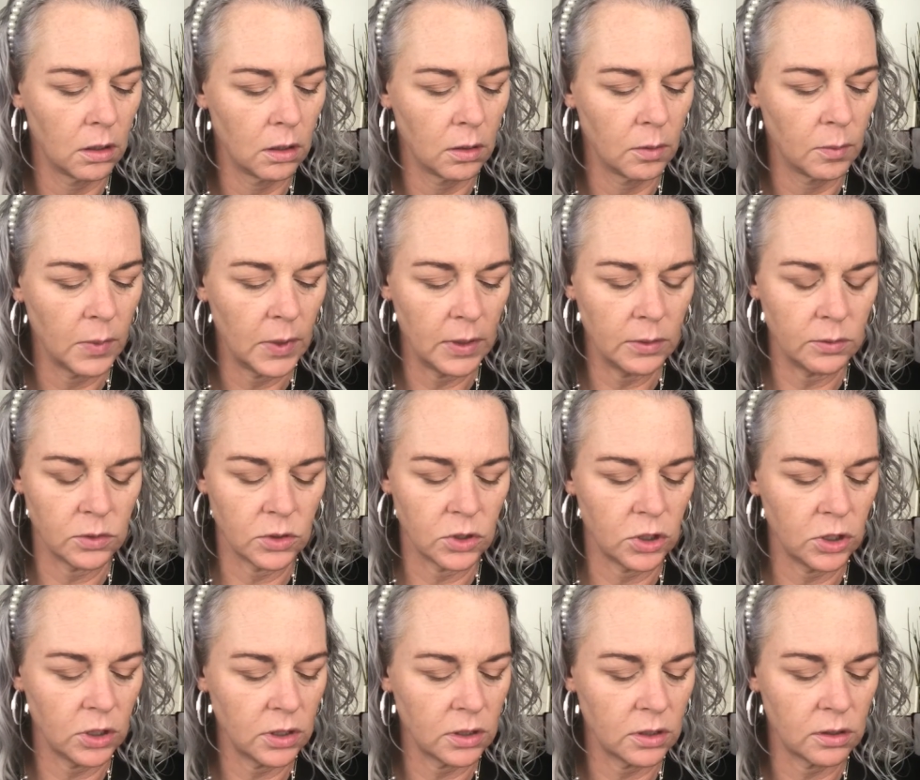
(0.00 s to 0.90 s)
But it was
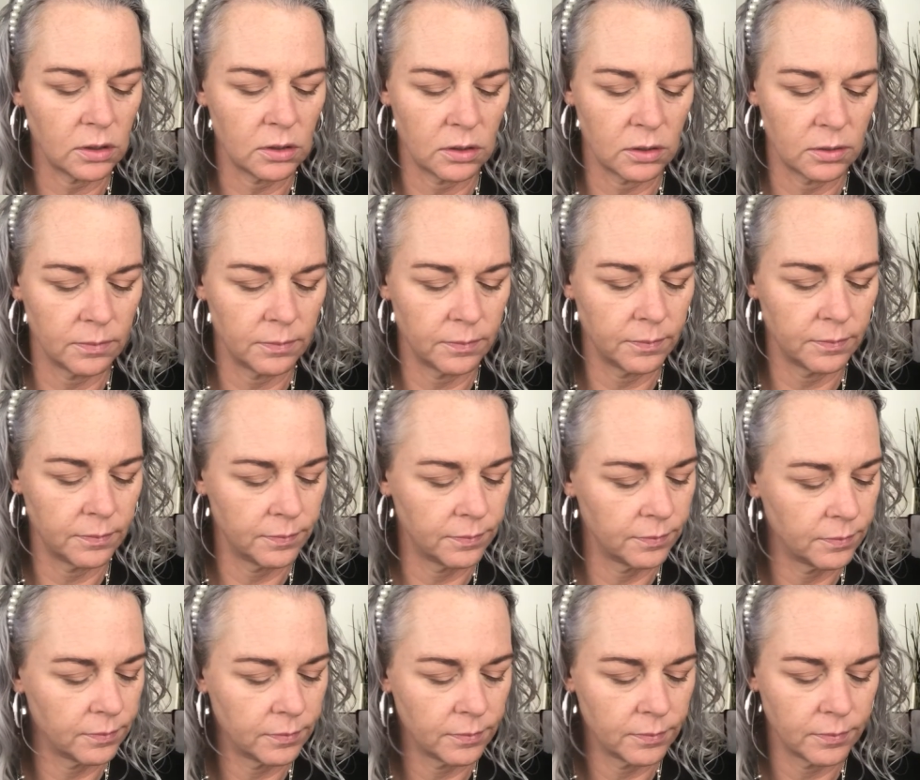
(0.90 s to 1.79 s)
just
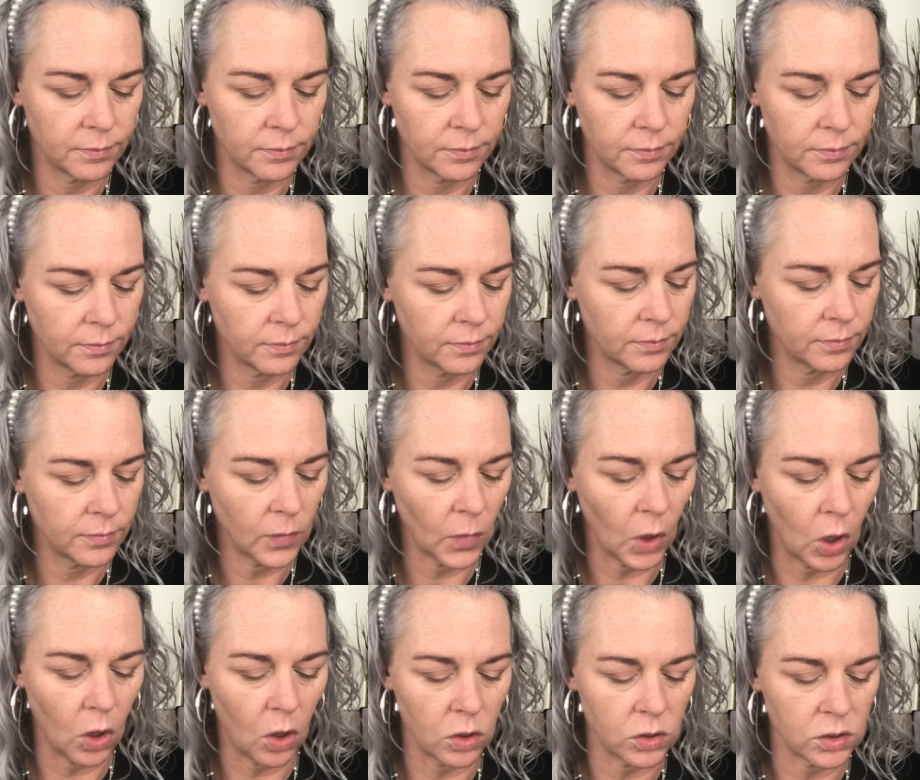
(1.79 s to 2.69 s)

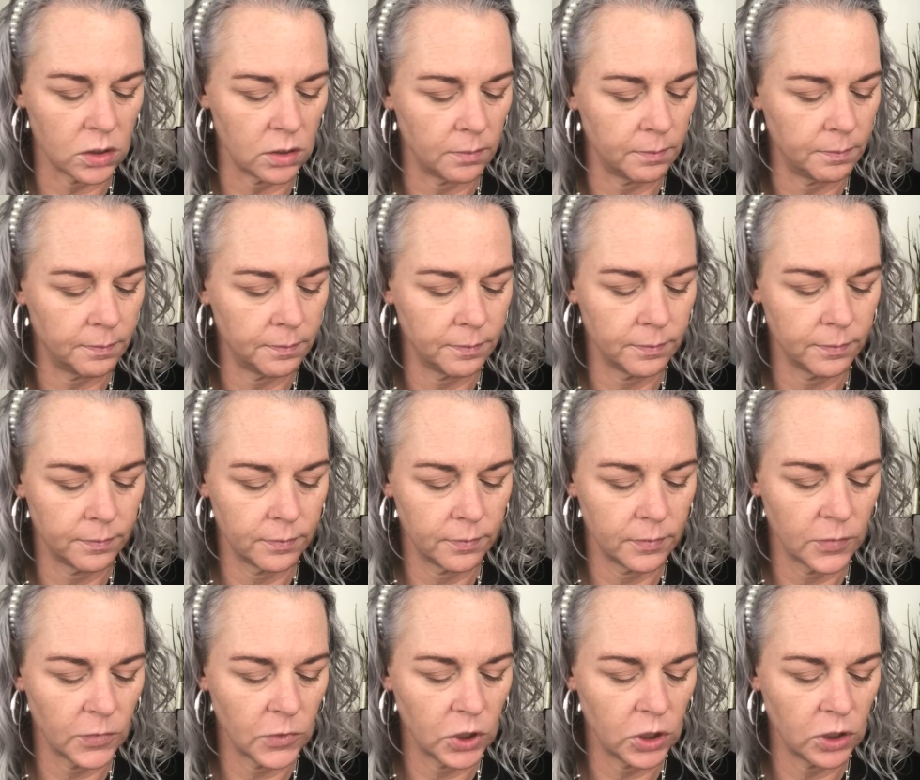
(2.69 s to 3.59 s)
awesome.
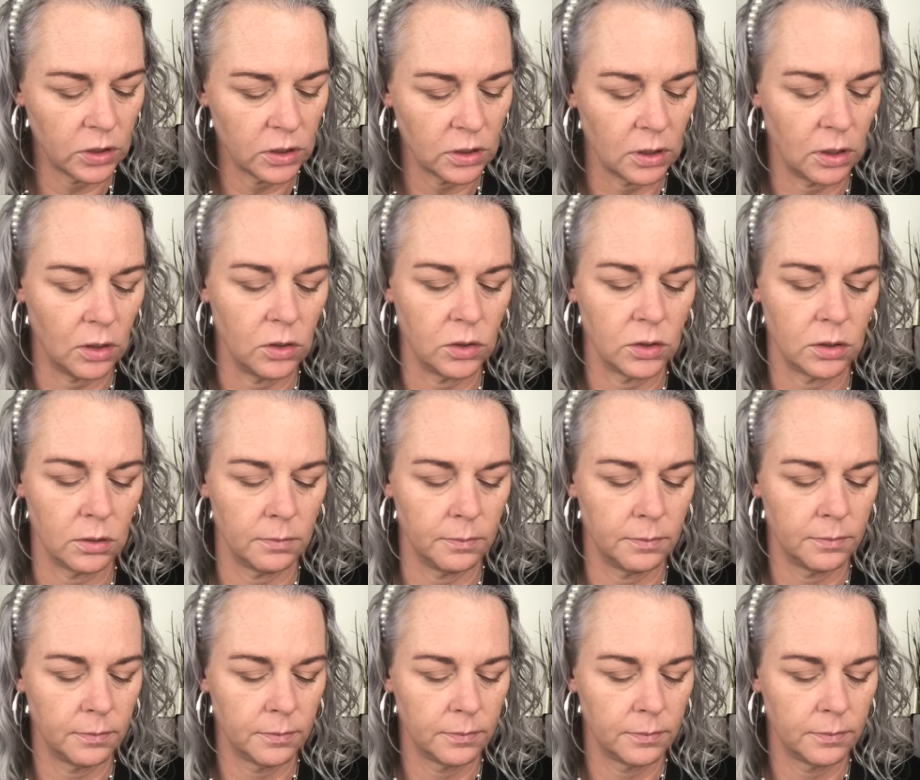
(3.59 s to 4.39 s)
Just awesome.